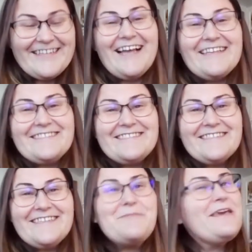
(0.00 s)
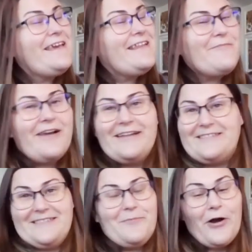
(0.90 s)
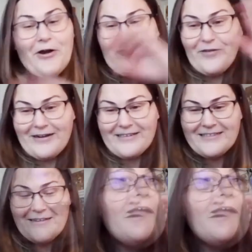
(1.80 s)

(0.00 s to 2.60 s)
Yes, Pinky and the Brains is perfect.